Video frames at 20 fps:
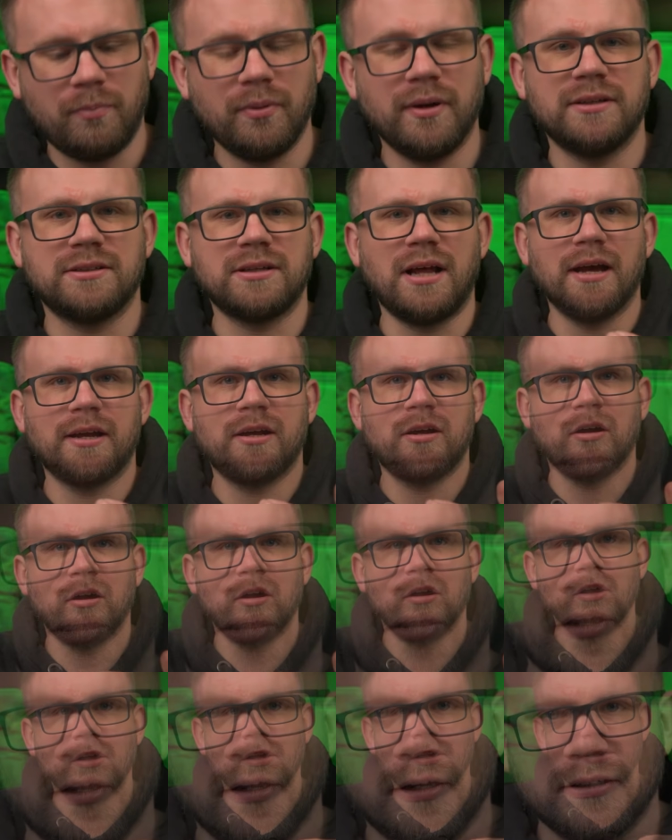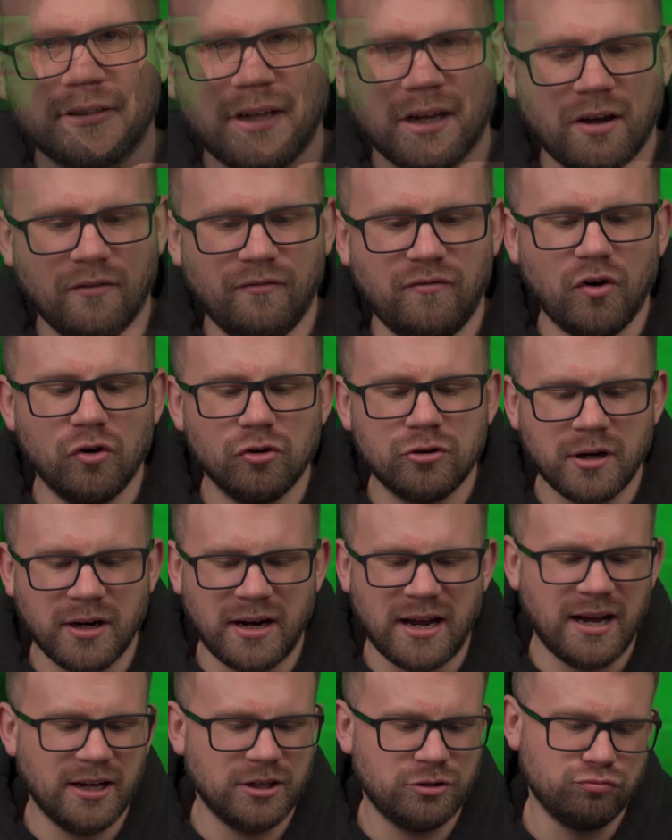is it's like a
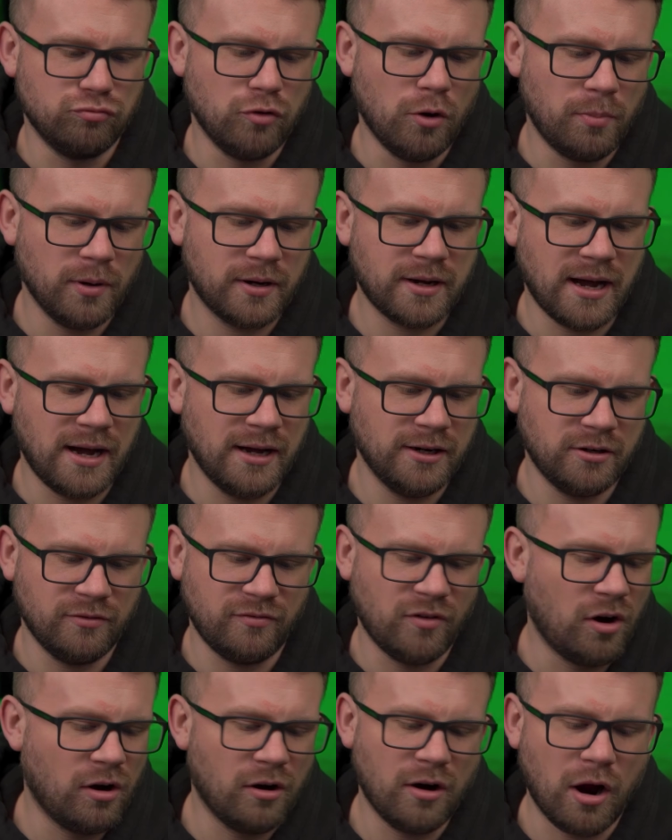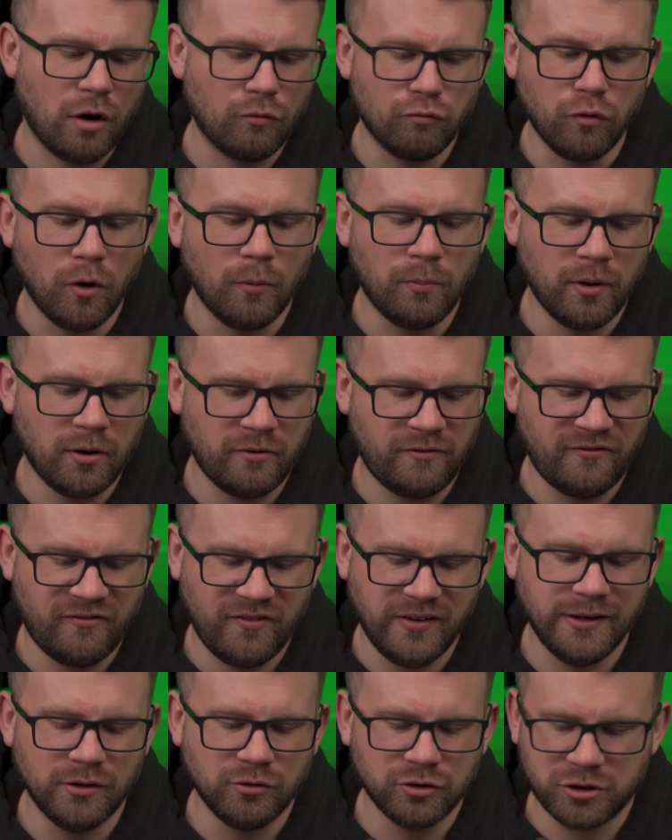vulcanized rubber kind of, or a rubber
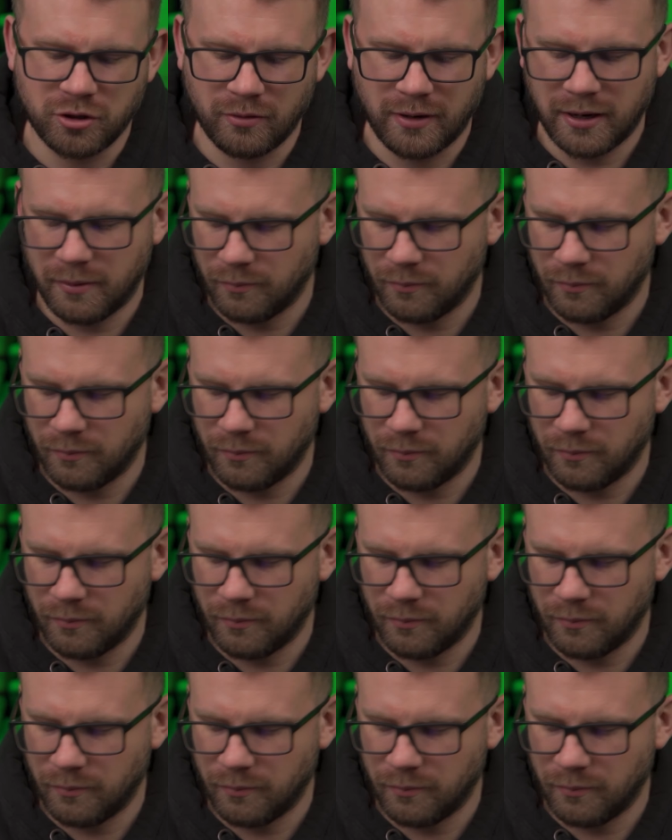feel to it.